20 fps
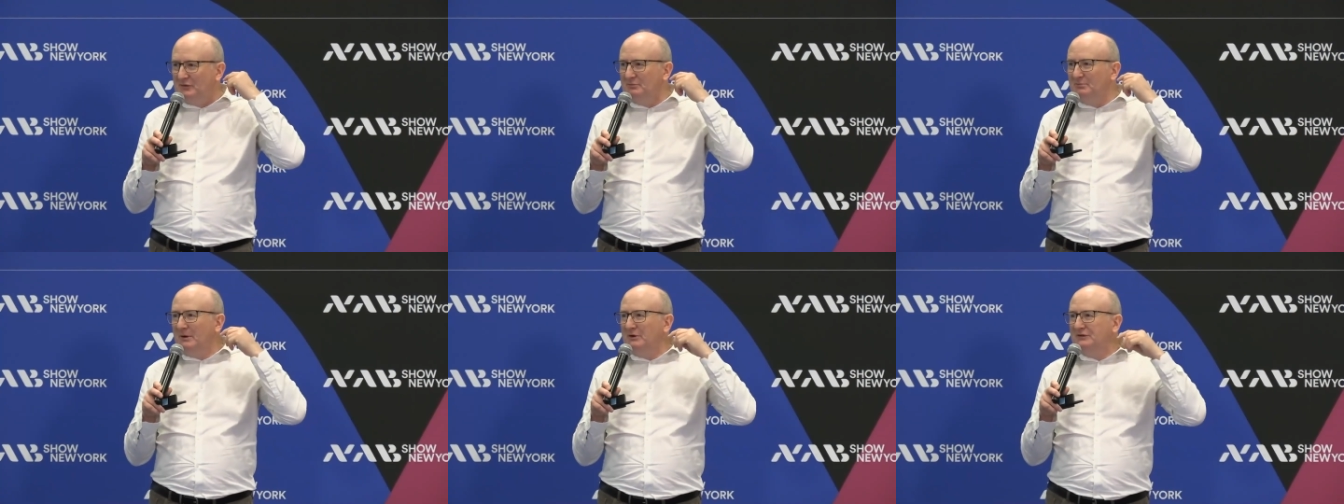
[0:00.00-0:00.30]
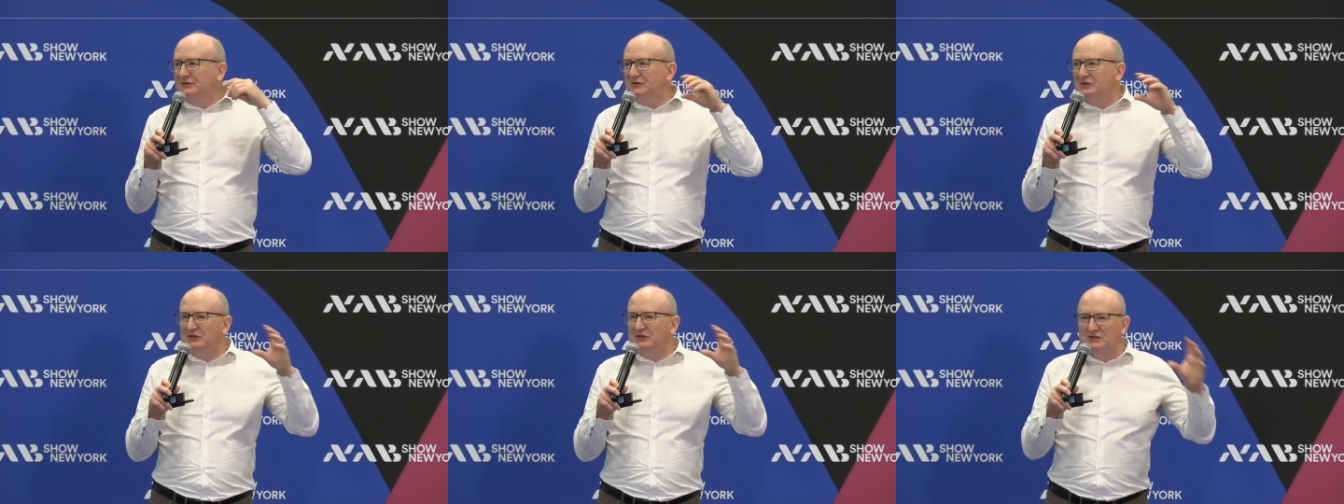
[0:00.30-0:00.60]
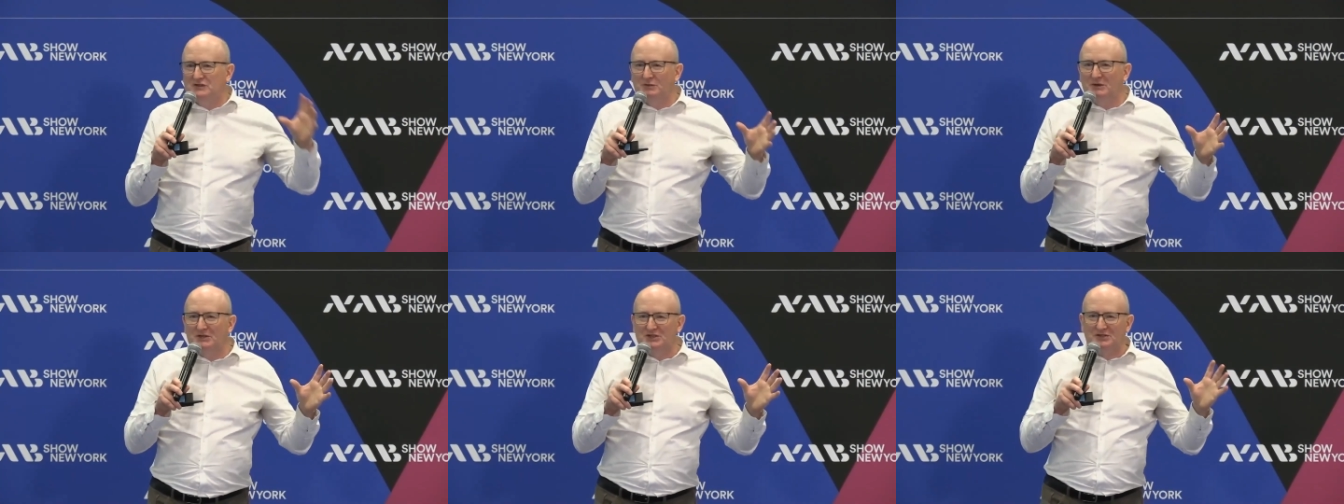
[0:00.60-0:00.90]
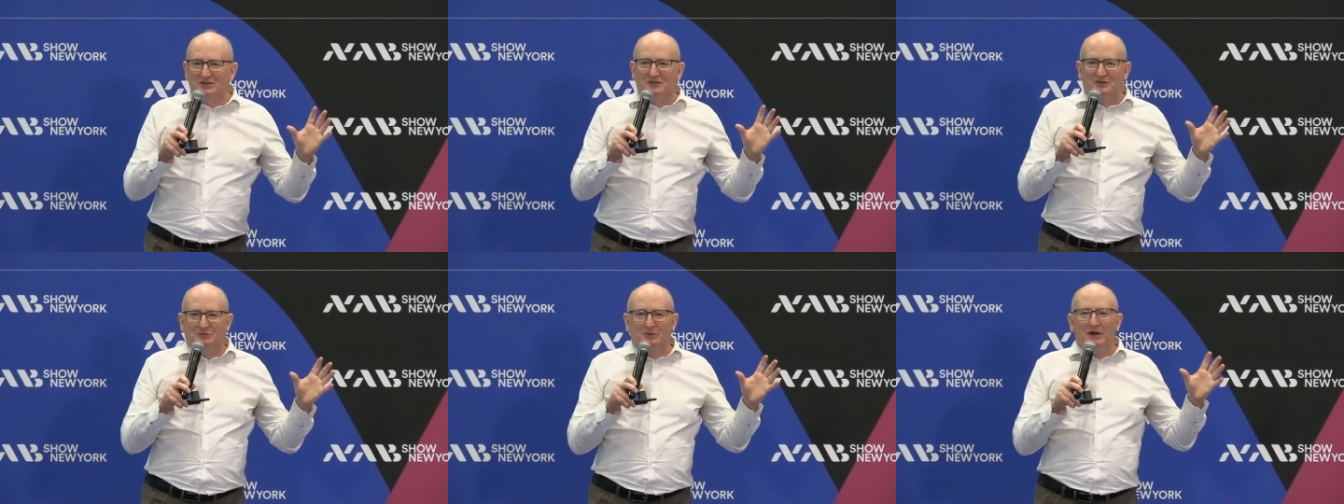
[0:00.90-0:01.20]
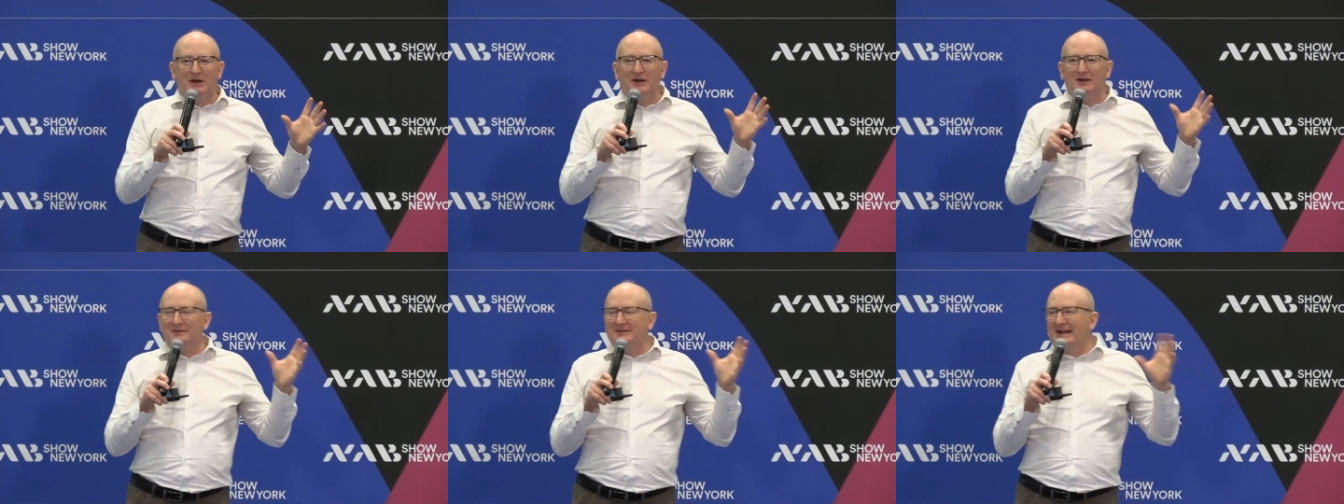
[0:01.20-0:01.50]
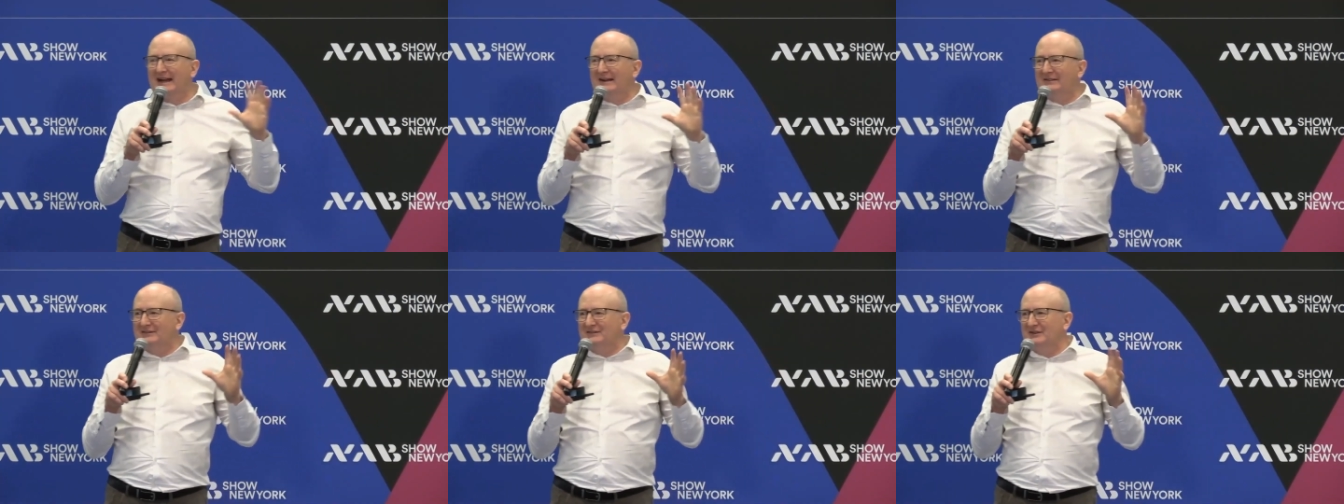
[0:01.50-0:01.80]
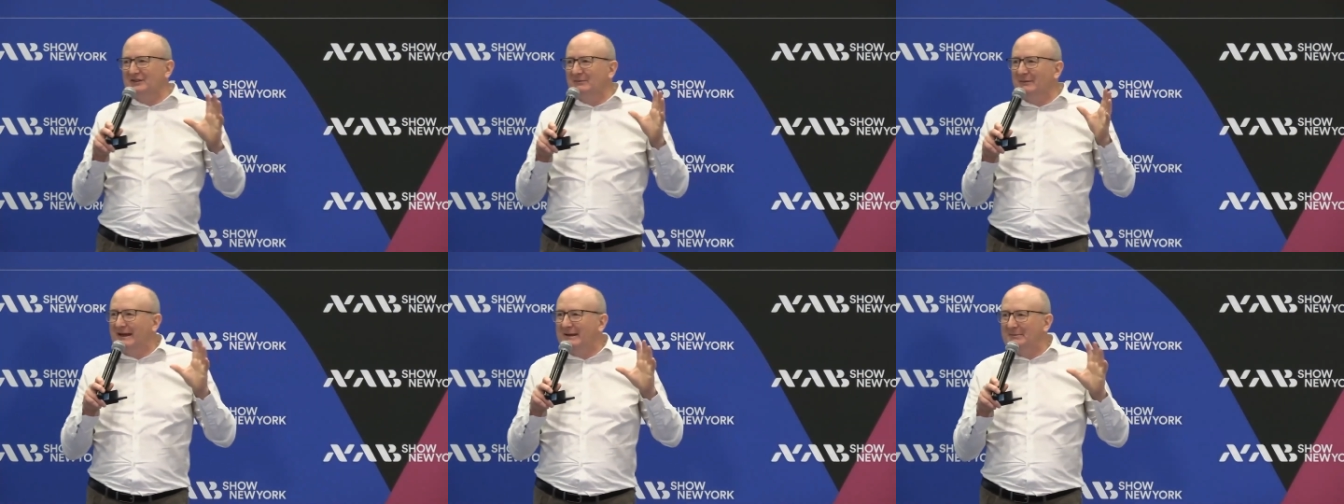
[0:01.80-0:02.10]
most good switches were down
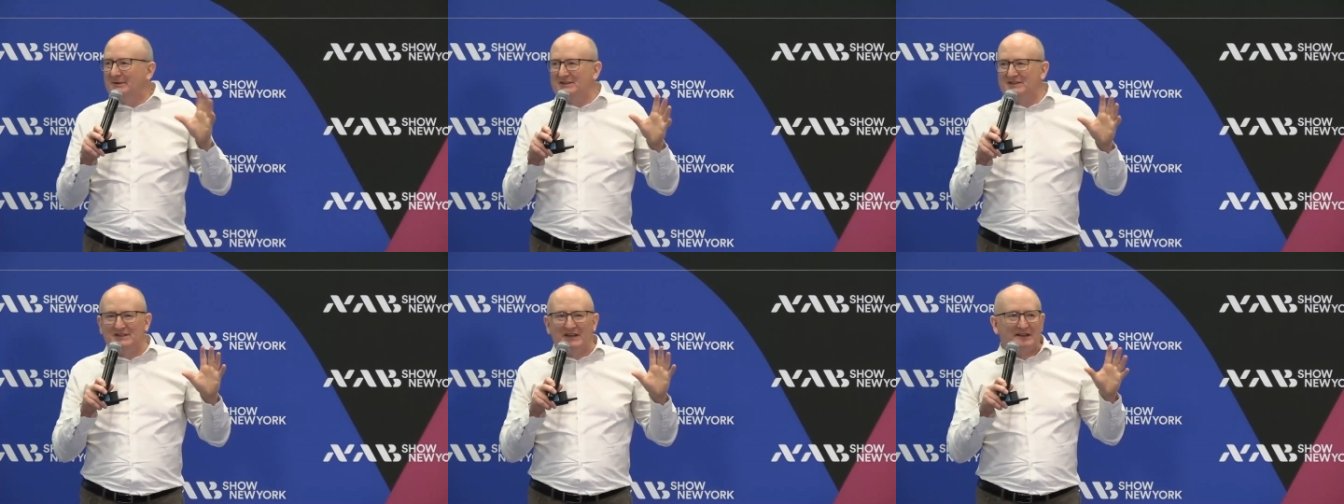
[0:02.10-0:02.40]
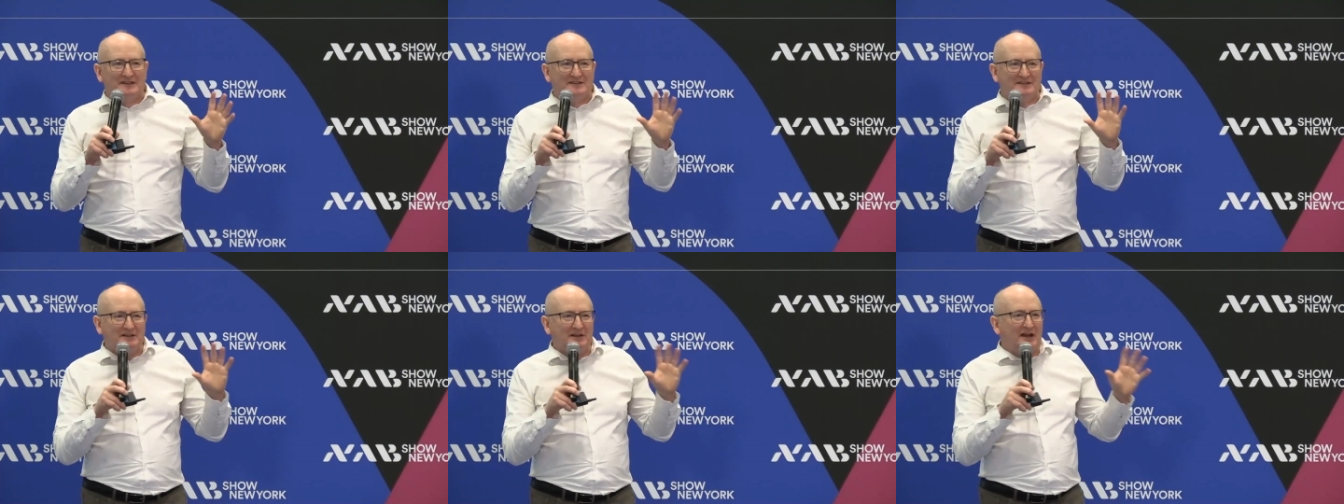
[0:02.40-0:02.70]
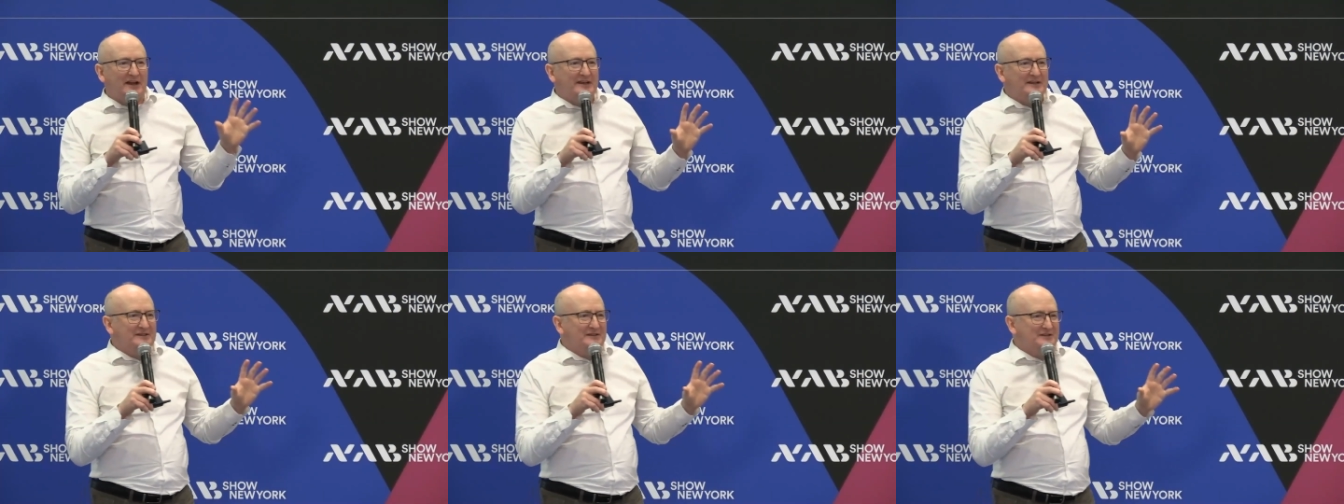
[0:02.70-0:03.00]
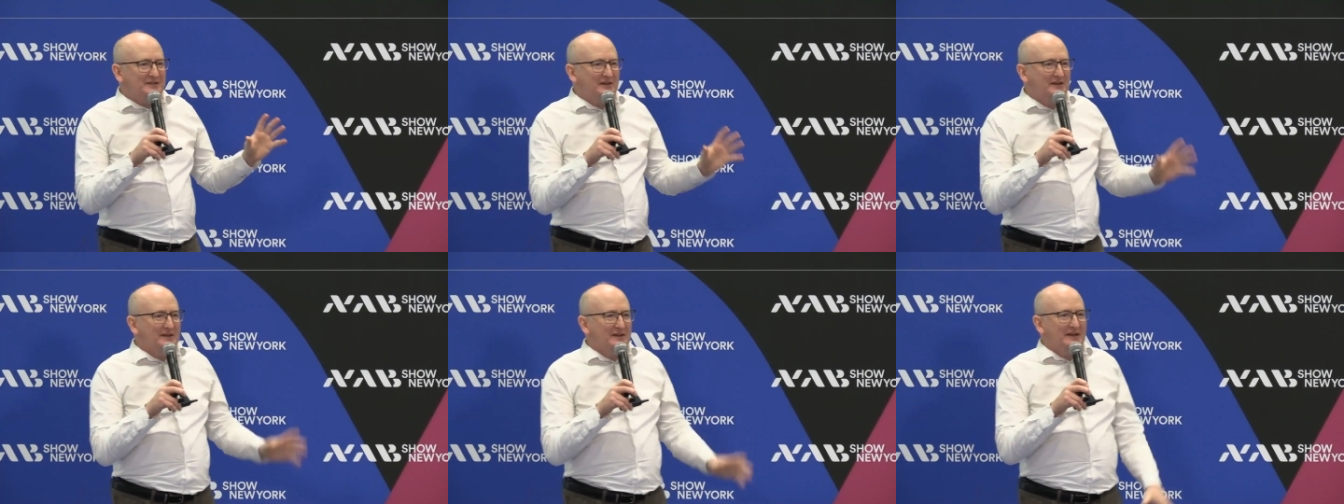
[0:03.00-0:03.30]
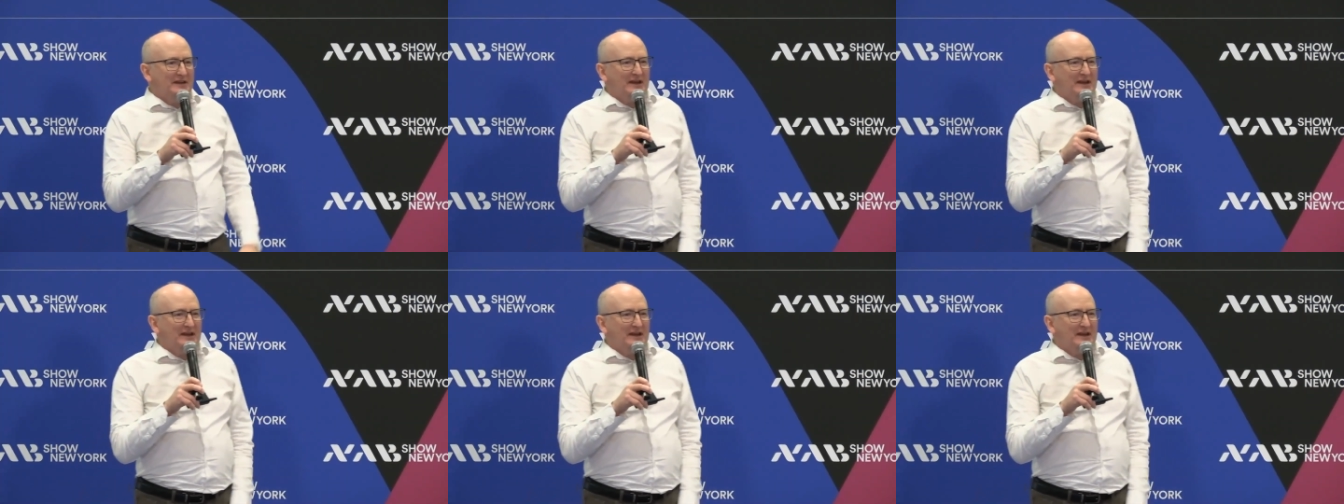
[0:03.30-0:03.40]
to maybe 6 lines,